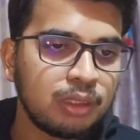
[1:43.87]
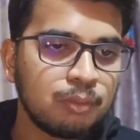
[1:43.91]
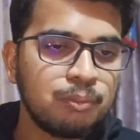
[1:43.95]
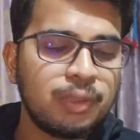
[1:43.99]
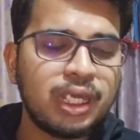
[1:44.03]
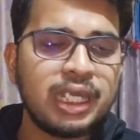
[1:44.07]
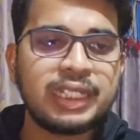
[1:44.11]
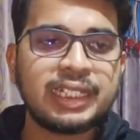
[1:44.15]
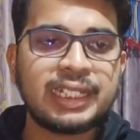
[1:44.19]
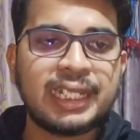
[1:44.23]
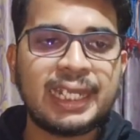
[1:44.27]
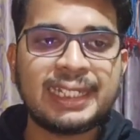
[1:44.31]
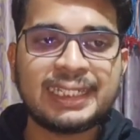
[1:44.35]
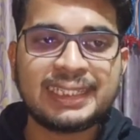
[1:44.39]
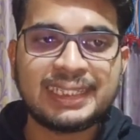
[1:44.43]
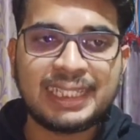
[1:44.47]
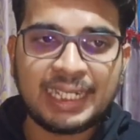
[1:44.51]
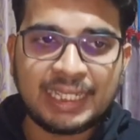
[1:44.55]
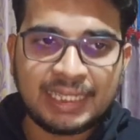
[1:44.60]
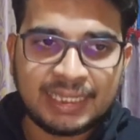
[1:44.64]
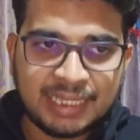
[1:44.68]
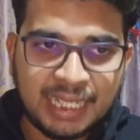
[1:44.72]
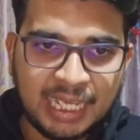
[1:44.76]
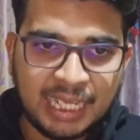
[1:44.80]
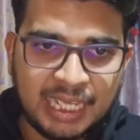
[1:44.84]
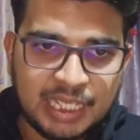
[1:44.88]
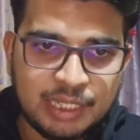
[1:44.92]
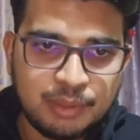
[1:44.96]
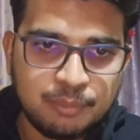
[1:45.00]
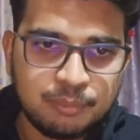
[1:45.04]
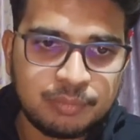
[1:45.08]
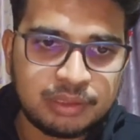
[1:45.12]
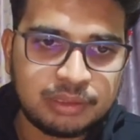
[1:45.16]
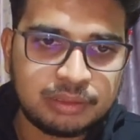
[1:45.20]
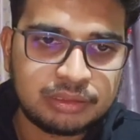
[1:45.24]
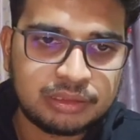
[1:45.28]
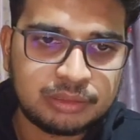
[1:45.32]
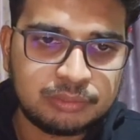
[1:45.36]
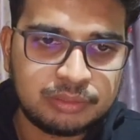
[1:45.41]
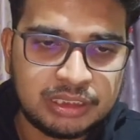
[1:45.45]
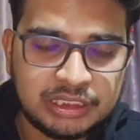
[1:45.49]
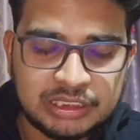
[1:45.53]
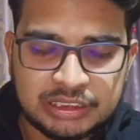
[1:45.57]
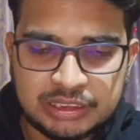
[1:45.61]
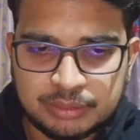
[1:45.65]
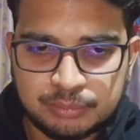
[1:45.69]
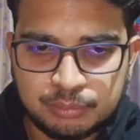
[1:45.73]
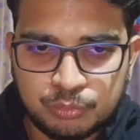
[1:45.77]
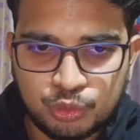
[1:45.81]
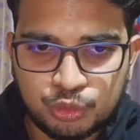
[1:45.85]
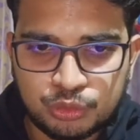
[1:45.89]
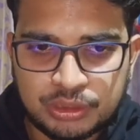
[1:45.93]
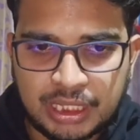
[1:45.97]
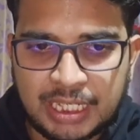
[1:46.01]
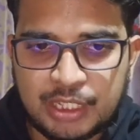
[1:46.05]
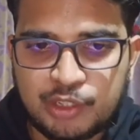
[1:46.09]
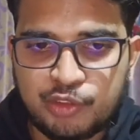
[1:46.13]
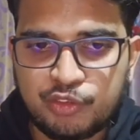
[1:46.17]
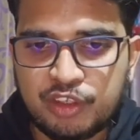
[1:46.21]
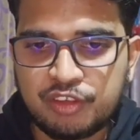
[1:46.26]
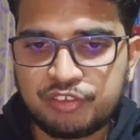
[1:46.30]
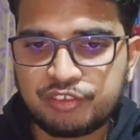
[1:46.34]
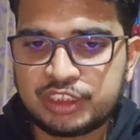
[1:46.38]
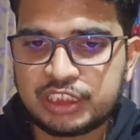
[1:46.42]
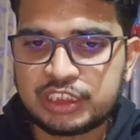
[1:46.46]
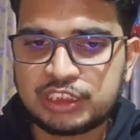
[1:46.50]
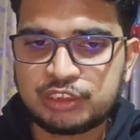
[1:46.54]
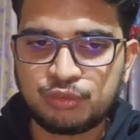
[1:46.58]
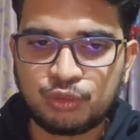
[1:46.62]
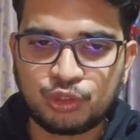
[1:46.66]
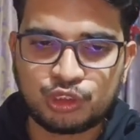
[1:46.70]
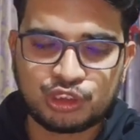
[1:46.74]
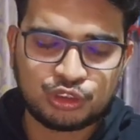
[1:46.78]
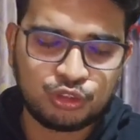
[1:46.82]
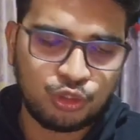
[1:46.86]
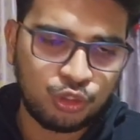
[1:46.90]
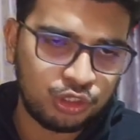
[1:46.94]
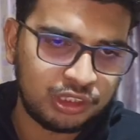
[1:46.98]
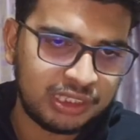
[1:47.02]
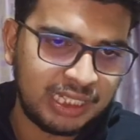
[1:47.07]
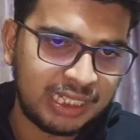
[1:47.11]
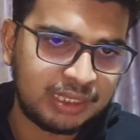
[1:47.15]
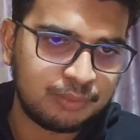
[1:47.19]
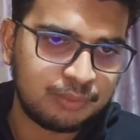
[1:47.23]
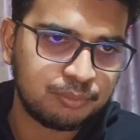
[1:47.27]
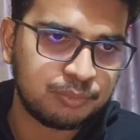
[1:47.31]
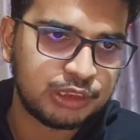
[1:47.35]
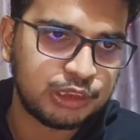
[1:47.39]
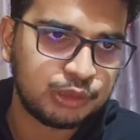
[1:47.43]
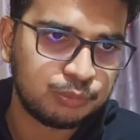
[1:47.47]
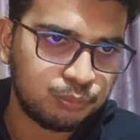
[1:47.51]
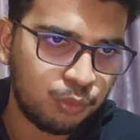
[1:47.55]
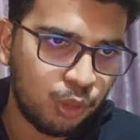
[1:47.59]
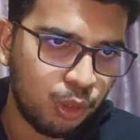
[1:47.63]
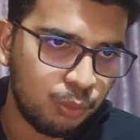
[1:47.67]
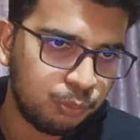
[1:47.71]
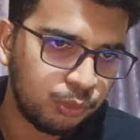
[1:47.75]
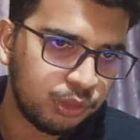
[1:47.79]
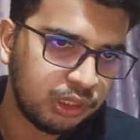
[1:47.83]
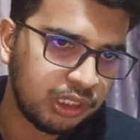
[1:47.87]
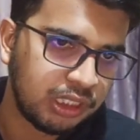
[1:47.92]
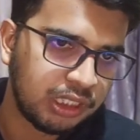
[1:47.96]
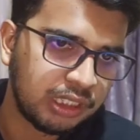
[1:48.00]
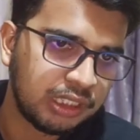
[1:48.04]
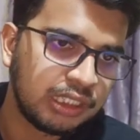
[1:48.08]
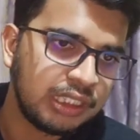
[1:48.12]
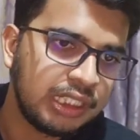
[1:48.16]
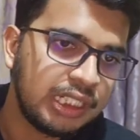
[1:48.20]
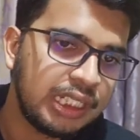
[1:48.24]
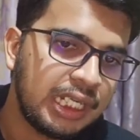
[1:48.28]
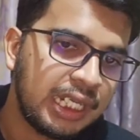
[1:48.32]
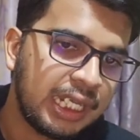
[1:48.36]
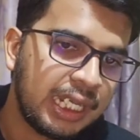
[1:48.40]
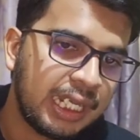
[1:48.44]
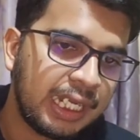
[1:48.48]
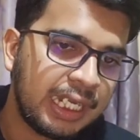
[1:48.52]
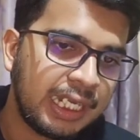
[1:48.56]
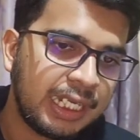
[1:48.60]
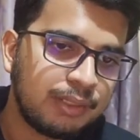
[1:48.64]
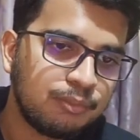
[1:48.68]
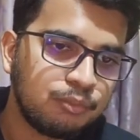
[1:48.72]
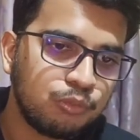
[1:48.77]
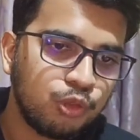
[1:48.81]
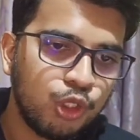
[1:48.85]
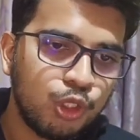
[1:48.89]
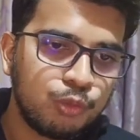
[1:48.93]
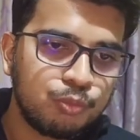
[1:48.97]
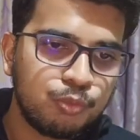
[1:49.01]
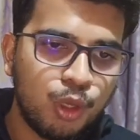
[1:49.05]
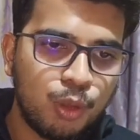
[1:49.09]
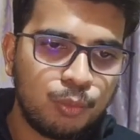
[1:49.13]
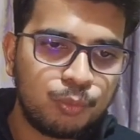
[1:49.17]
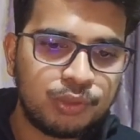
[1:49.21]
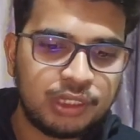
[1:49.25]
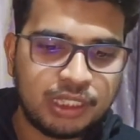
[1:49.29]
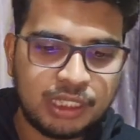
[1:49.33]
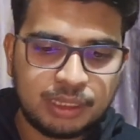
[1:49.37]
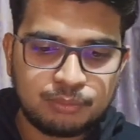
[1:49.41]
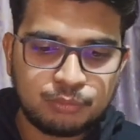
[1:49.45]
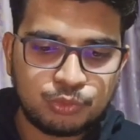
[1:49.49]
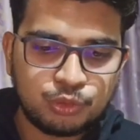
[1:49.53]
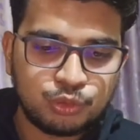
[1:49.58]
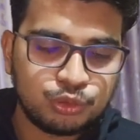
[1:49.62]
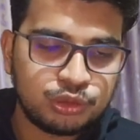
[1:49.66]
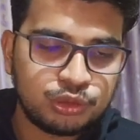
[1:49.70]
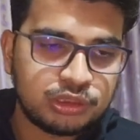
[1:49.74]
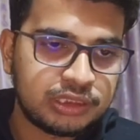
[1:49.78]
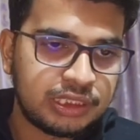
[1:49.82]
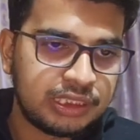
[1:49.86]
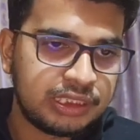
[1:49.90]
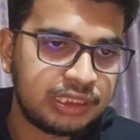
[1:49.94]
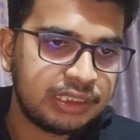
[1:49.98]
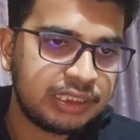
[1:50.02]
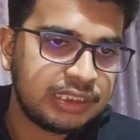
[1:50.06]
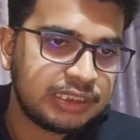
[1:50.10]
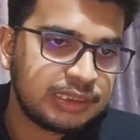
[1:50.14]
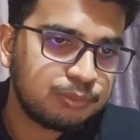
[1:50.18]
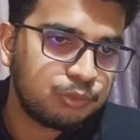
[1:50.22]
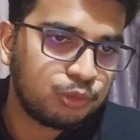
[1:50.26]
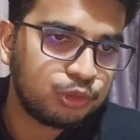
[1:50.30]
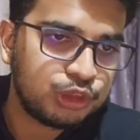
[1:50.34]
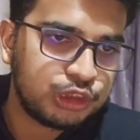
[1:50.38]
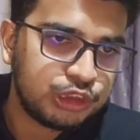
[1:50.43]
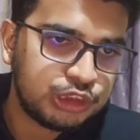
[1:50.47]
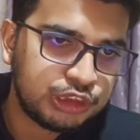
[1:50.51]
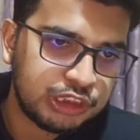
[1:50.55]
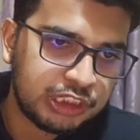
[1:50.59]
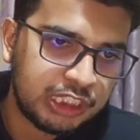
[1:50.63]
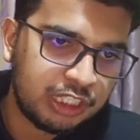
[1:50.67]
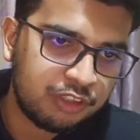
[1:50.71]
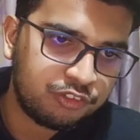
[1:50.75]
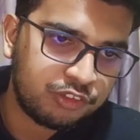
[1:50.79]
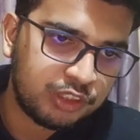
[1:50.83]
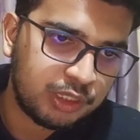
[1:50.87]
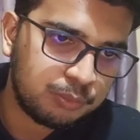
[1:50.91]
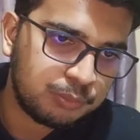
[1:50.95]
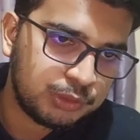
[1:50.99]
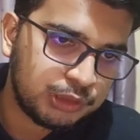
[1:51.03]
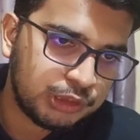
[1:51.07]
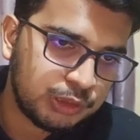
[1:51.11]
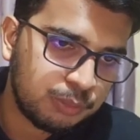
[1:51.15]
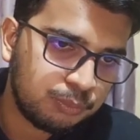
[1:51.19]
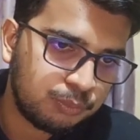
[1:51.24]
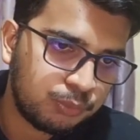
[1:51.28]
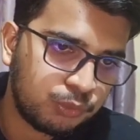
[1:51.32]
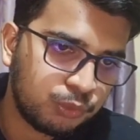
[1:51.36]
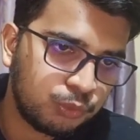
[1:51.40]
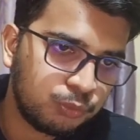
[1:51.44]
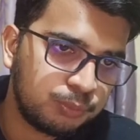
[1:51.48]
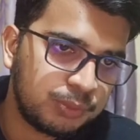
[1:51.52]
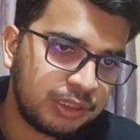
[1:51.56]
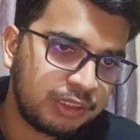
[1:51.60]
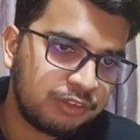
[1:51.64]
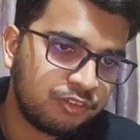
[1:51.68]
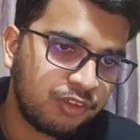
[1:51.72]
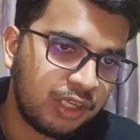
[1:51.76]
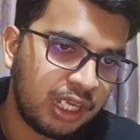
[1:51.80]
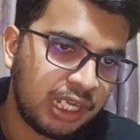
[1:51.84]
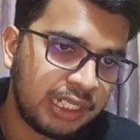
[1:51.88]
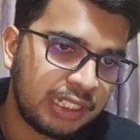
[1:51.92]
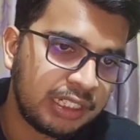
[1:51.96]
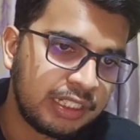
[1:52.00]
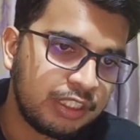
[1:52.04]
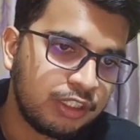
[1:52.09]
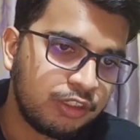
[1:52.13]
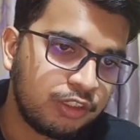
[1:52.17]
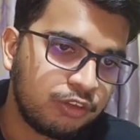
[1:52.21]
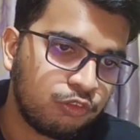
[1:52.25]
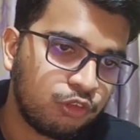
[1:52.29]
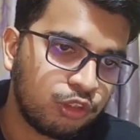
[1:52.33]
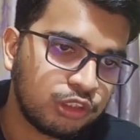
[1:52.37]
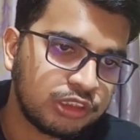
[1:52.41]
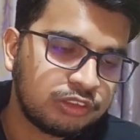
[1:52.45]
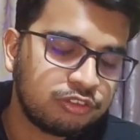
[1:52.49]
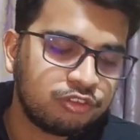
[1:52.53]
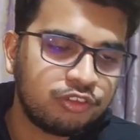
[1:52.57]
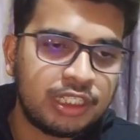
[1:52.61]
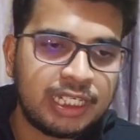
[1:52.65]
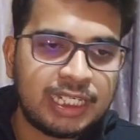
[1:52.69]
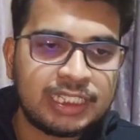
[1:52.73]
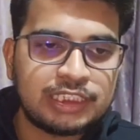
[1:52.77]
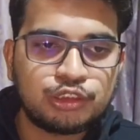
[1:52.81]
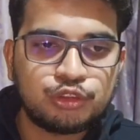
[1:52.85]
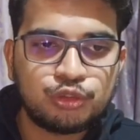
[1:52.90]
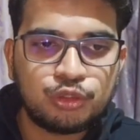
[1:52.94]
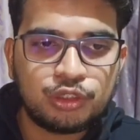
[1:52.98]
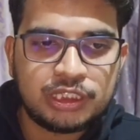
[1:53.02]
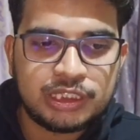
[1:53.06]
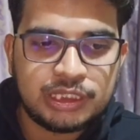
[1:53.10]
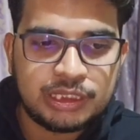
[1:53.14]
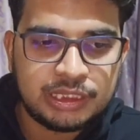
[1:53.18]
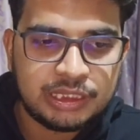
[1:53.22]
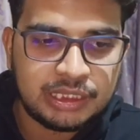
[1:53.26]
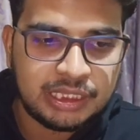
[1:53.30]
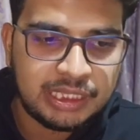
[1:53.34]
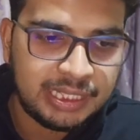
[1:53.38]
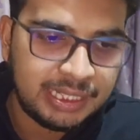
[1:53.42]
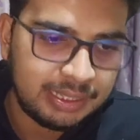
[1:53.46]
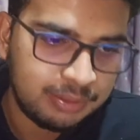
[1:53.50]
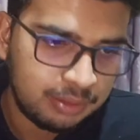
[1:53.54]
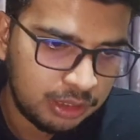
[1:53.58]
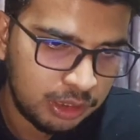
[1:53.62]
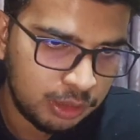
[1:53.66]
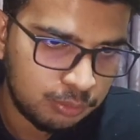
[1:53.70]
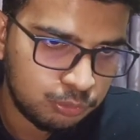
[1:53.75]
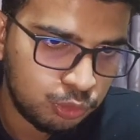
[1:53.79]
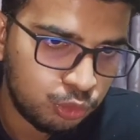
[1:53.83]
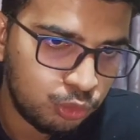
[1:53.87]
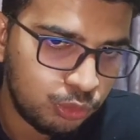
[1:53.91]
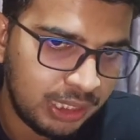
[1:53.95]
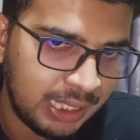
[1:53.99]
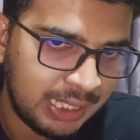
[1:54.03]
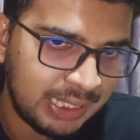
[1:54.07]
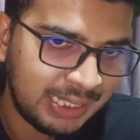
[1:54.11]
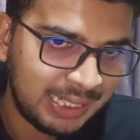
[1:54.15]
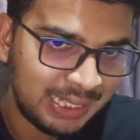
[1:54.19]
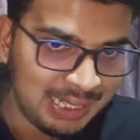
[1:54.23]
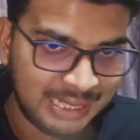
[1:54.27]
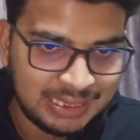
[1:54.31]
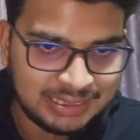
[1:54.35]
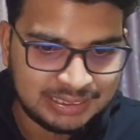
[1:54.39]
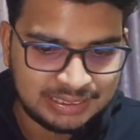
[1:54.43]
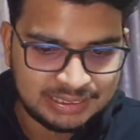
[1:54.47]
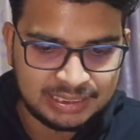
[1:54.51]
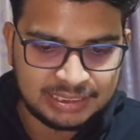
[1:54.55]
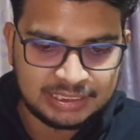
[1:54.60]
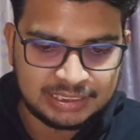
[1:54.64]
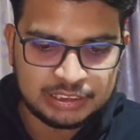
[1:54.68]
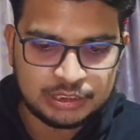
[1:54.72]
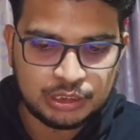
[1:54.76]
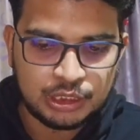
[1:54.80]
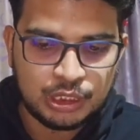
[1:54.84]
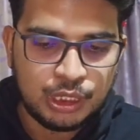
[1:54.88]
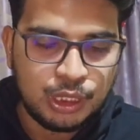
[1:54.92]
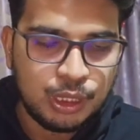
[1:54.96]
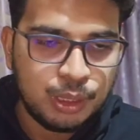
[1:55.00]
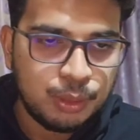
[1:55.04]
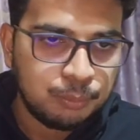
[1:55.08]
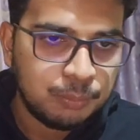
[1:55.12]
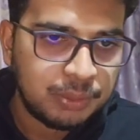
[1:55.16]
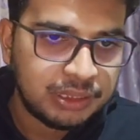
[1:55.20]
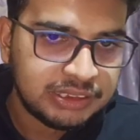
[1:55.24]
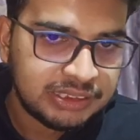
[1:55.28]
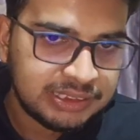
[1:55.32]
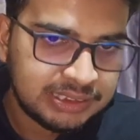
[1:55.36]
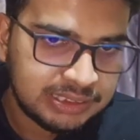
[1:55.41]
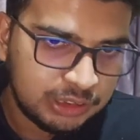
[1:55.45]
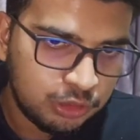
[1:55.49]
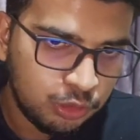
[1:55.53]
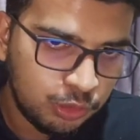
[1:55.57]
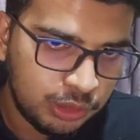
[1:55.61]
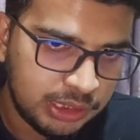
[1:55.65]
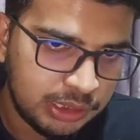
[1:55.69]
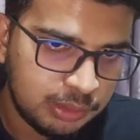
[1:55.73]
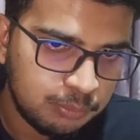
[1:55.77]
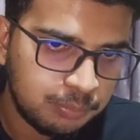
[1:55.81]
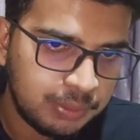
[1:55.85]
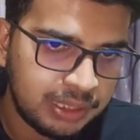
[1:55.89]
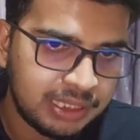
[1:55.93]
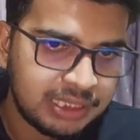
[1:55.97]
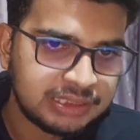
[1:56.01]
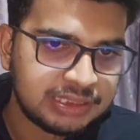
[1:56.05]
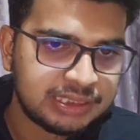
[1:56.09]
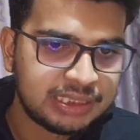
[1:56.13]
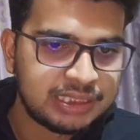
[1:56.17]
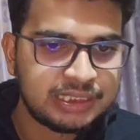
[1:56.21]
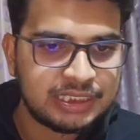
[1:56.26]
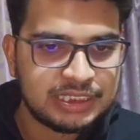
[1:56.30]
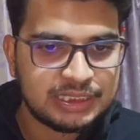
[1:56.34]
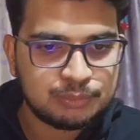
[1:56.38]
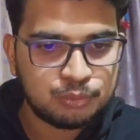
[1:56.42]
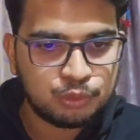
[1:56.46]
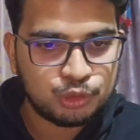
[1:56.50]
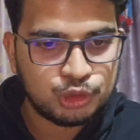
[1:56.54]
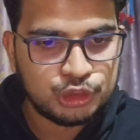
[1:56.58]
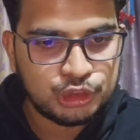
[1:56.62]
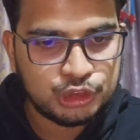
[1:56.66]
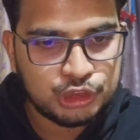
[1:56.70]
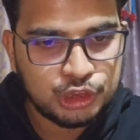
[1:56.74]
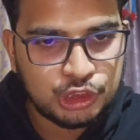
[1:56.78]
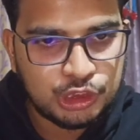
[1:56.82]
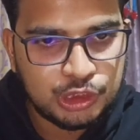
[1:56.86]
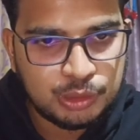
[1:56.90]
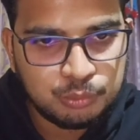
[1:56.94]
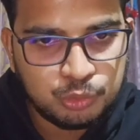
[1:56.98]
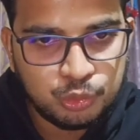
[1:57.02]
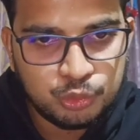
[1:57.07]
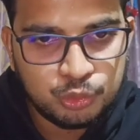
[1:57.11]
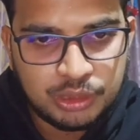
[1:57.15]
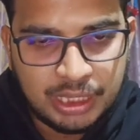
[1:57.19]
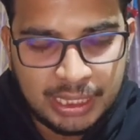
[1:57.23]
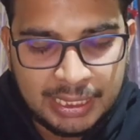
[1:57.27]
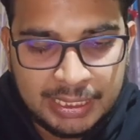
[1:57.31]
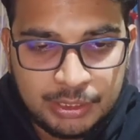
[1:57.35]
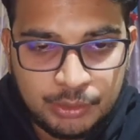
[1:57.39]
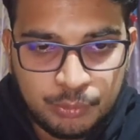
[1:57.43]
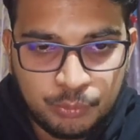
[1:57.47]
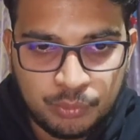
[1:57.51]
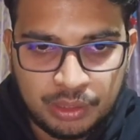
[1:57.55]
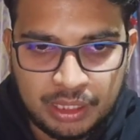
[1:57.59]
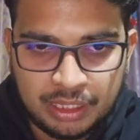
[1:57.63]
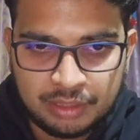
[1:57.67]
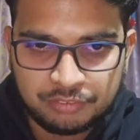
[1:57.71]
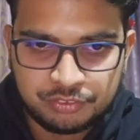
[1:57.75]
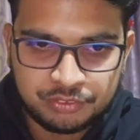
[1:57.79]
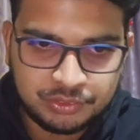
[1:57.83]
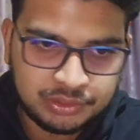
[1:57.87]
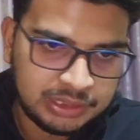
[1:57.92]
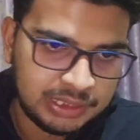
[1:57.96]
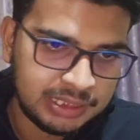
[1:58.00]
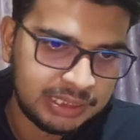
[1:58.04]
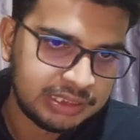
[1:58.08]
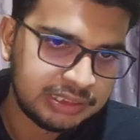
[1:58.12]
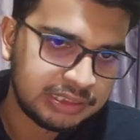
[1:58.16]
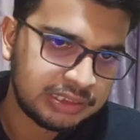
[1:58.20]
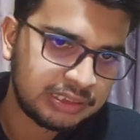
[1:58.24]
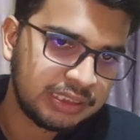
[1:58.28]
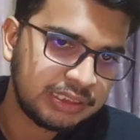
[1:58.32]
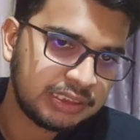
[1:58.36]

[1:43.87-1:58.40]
But at that time, this move knight to f6 was not that much popular, and more popular moves in this position after bishop to b5 were actually move like a6. But Chigorin plays in this position the move knight to f6.